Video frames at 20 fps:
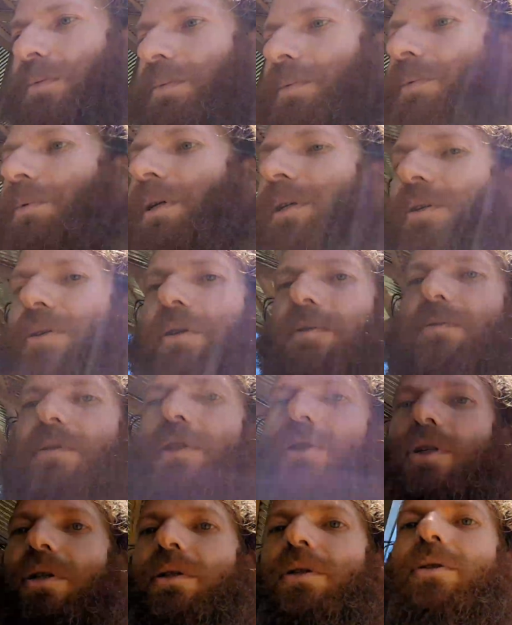What are the
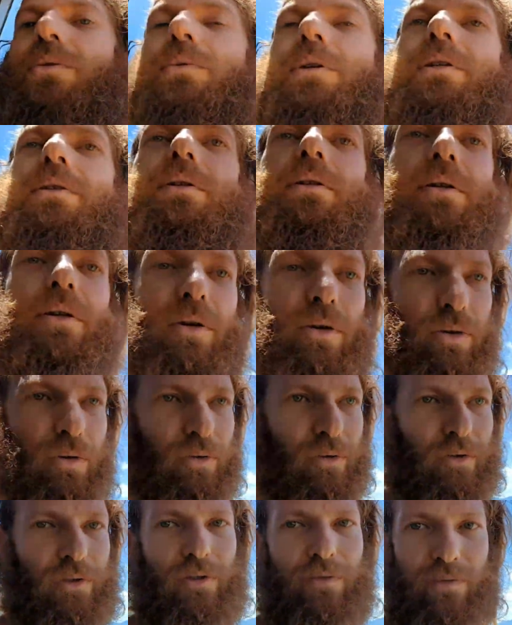visions? What are the
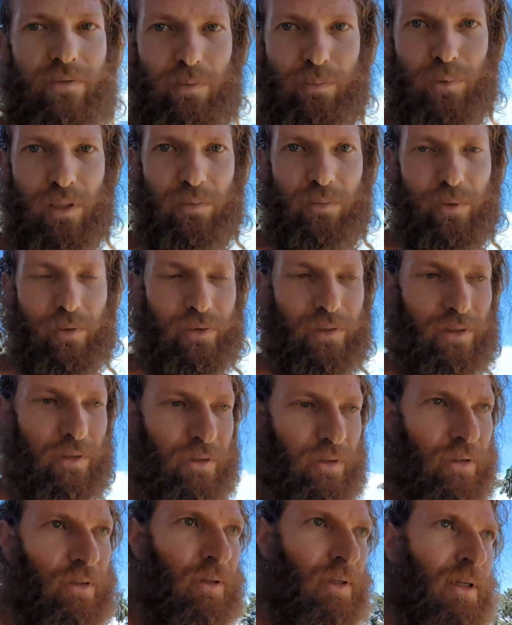goals of the people
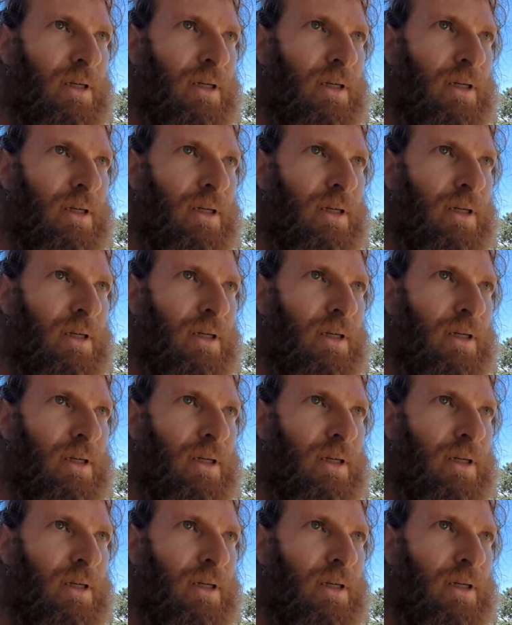here?